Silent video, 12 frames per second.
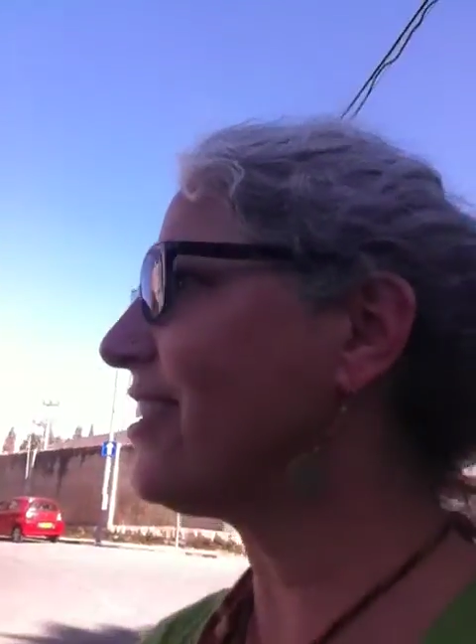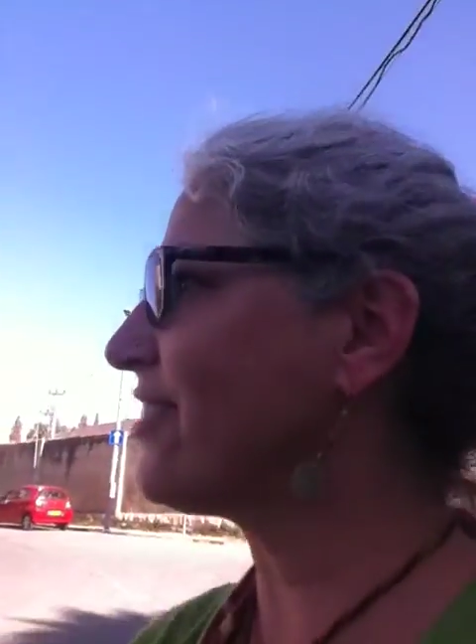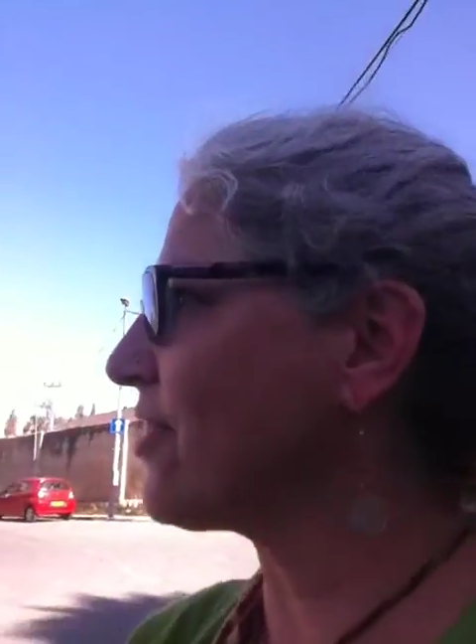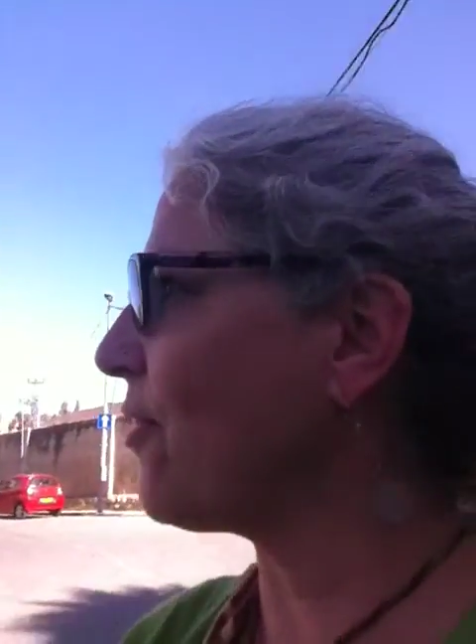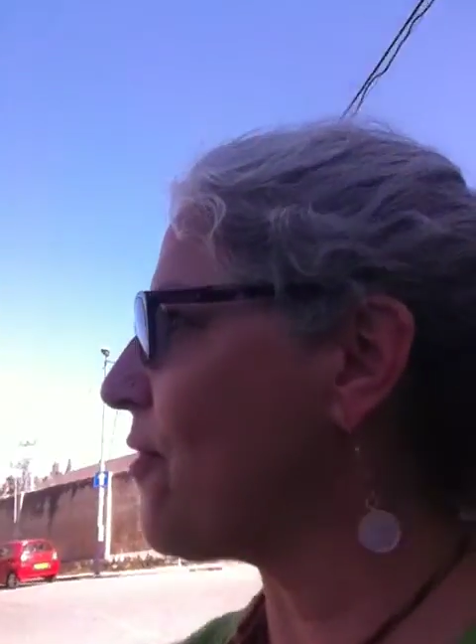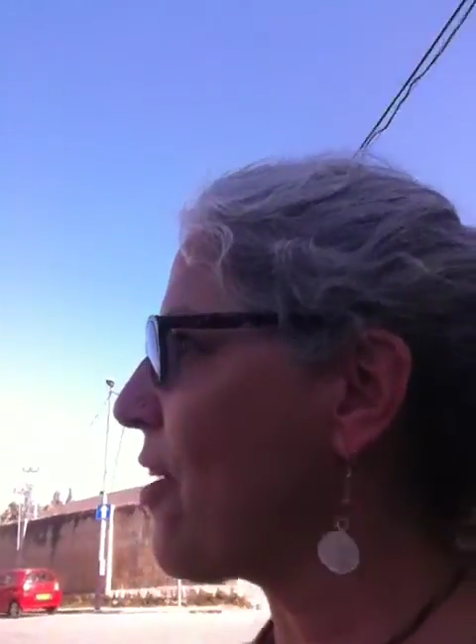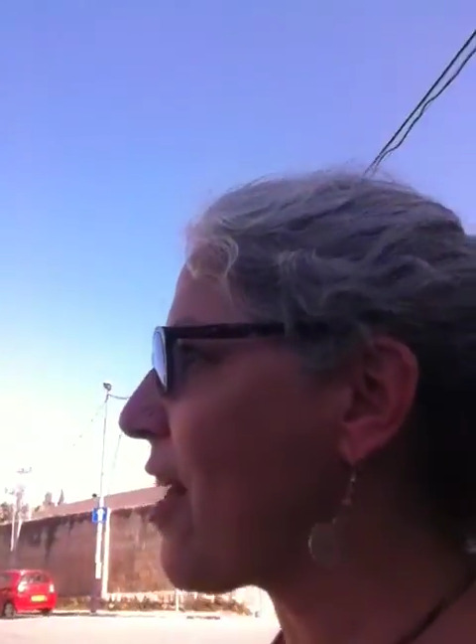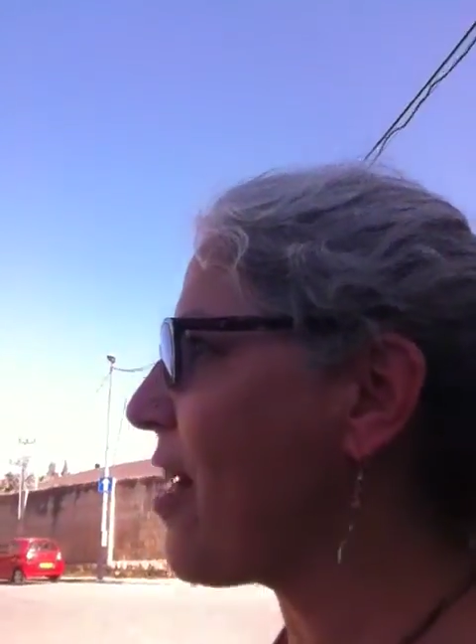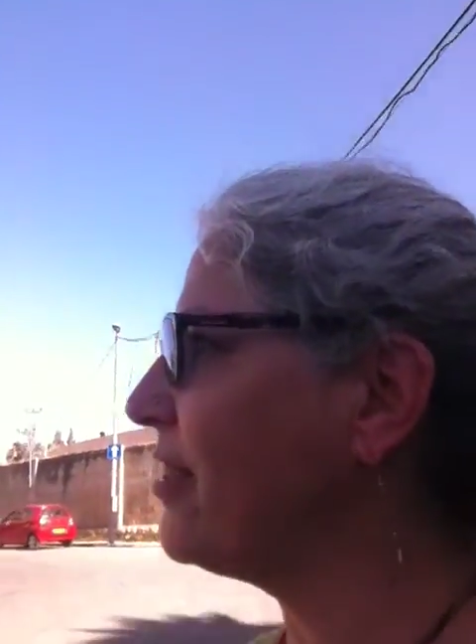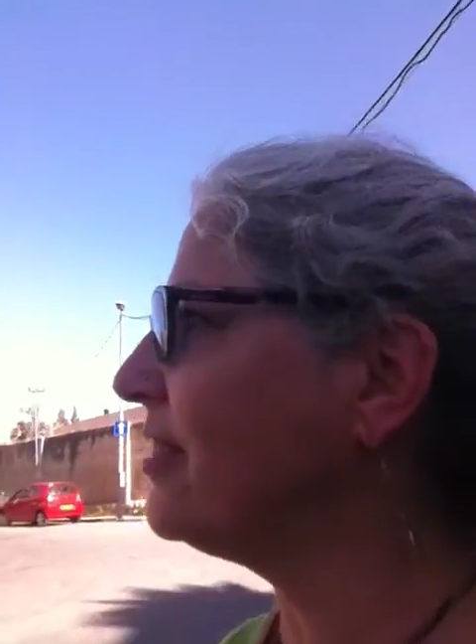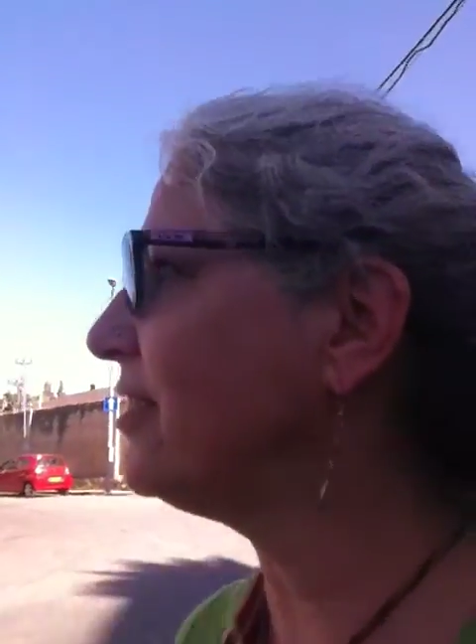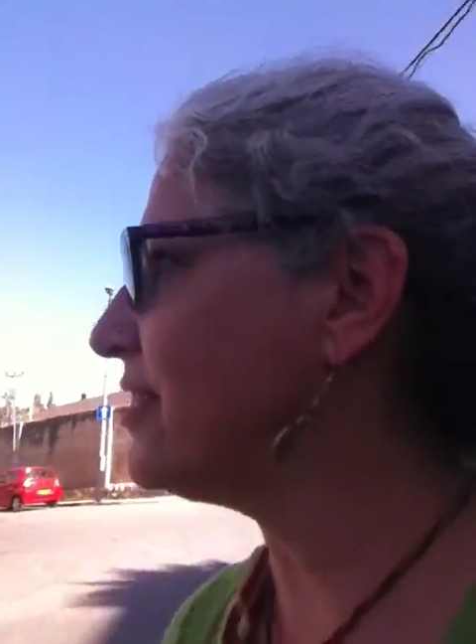So
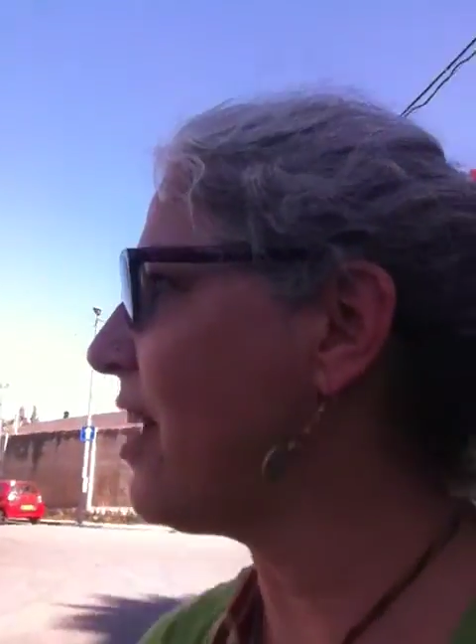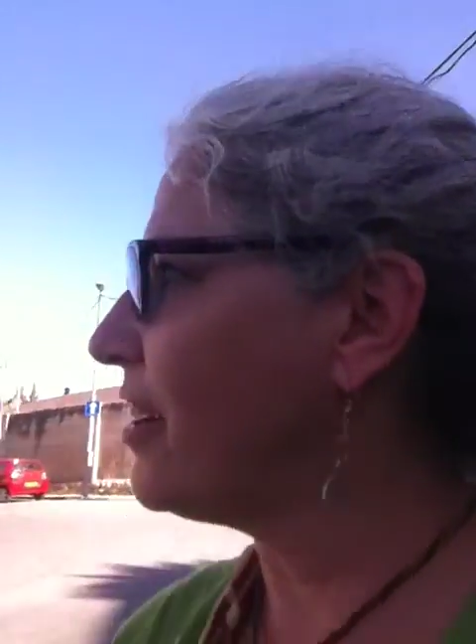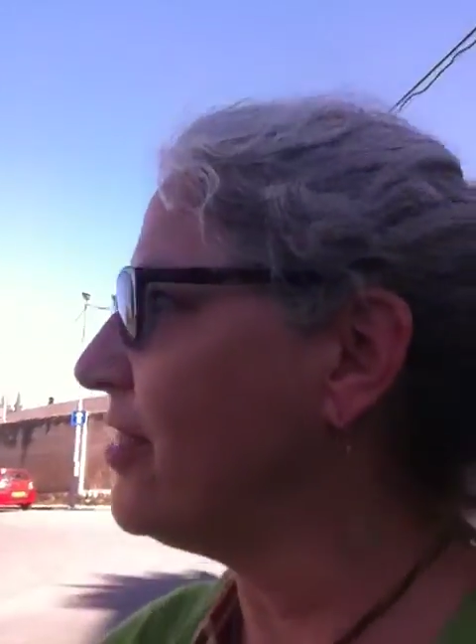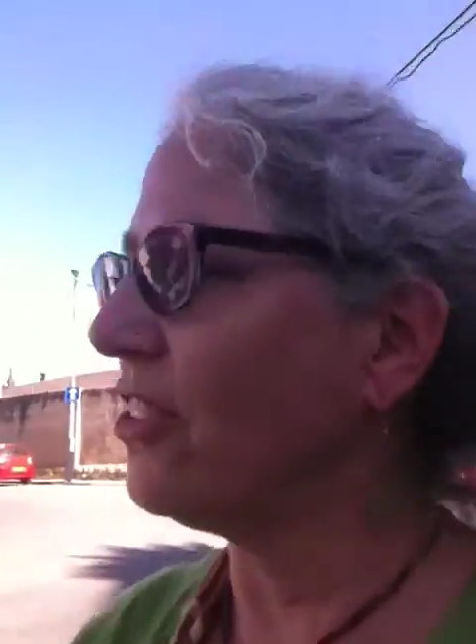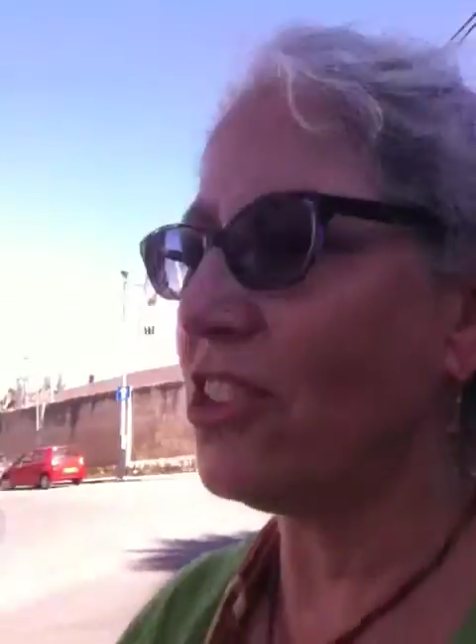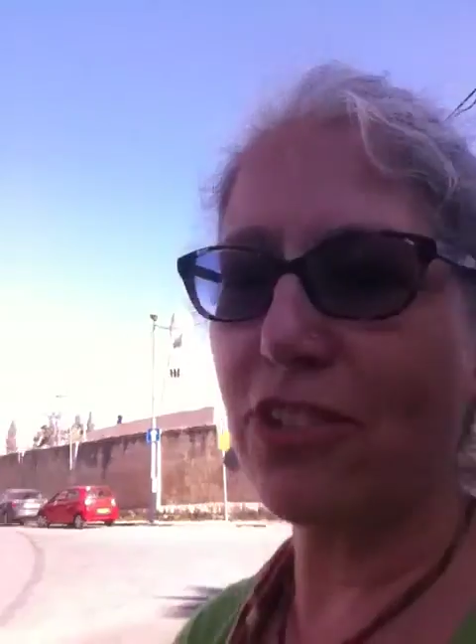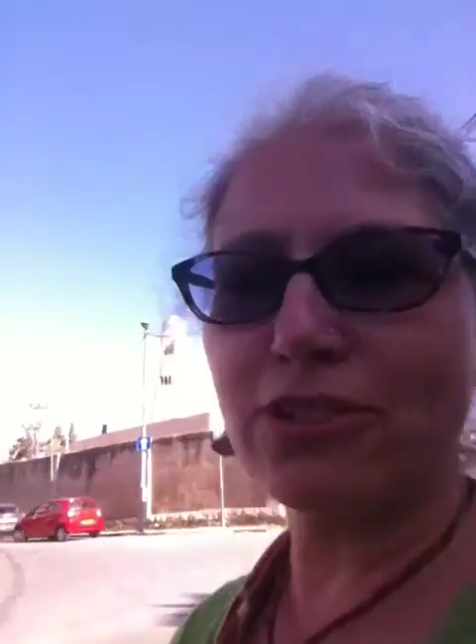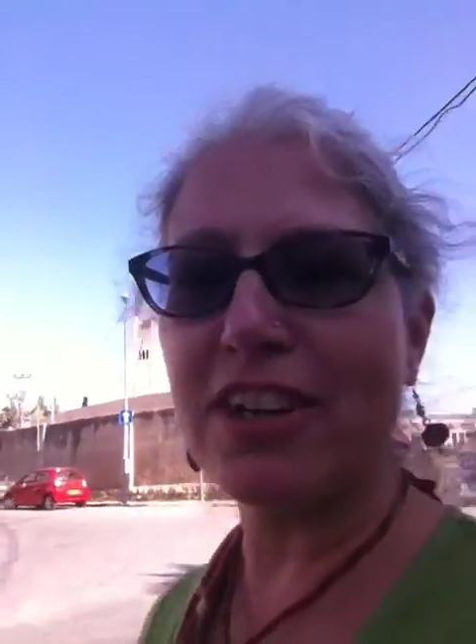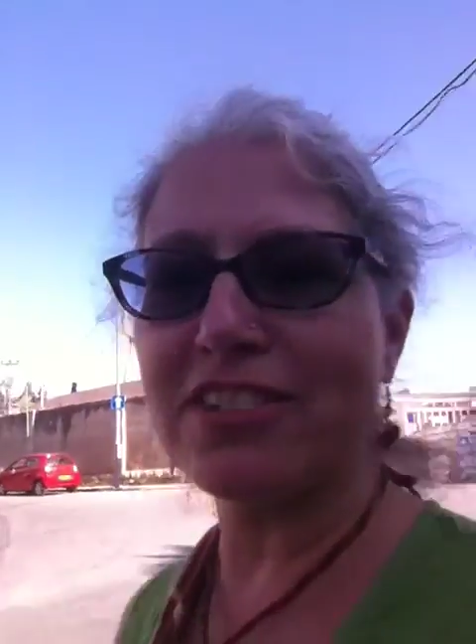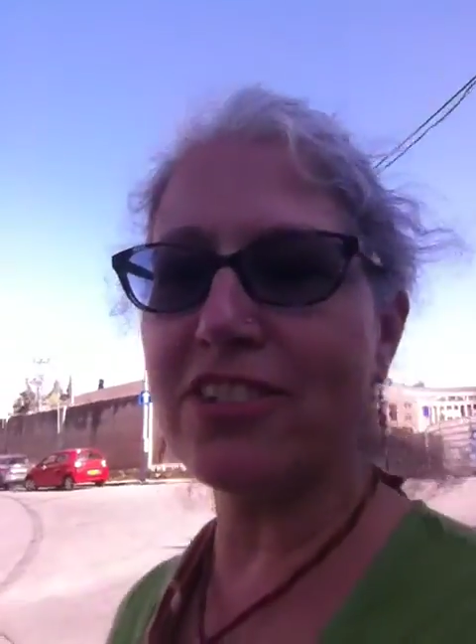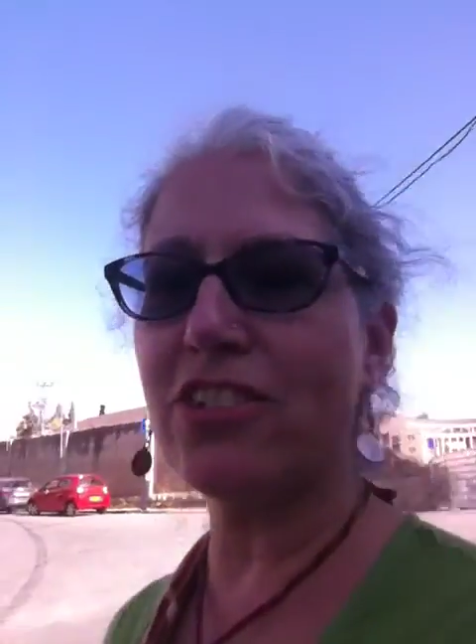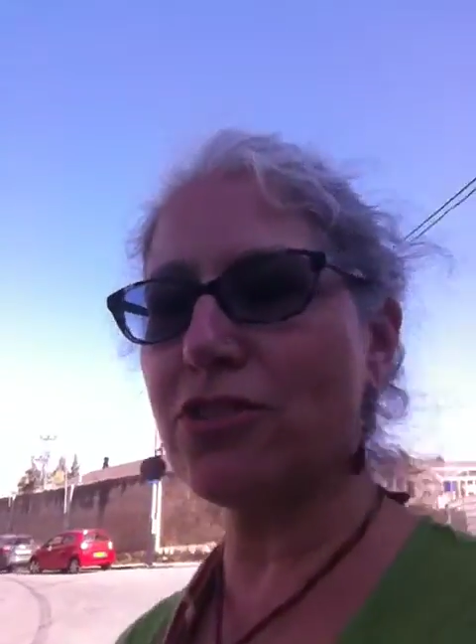just
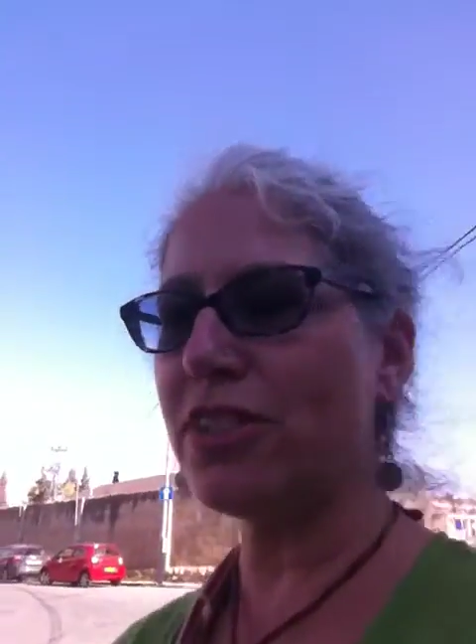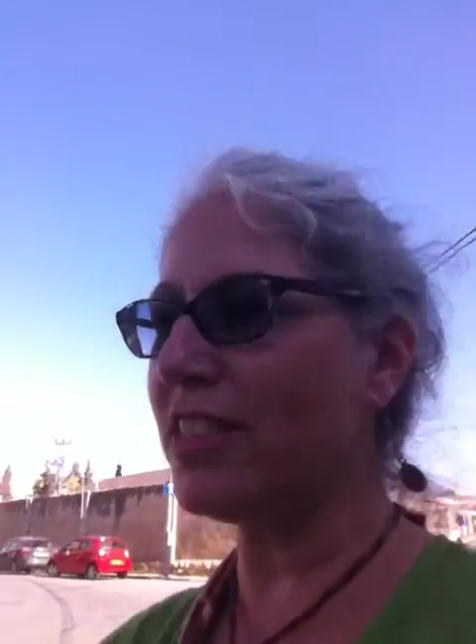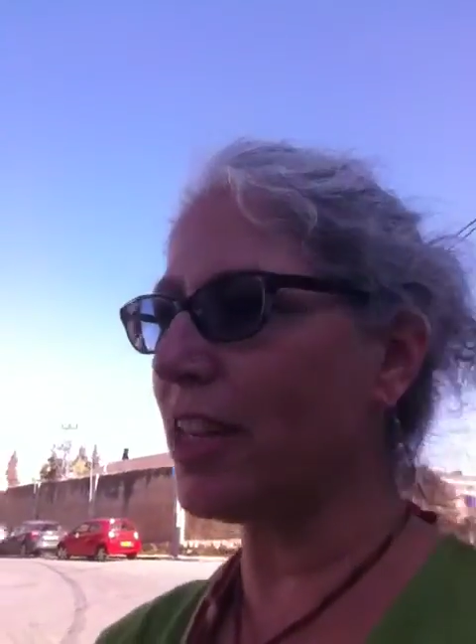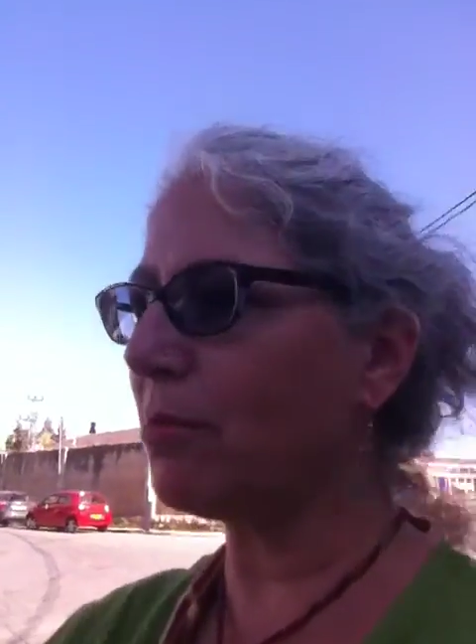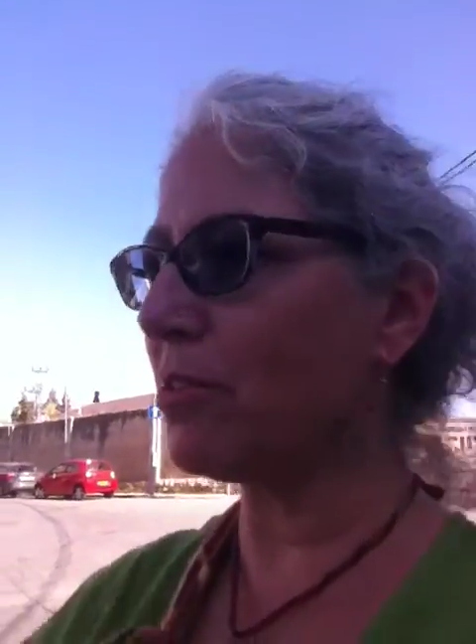crossed the street there,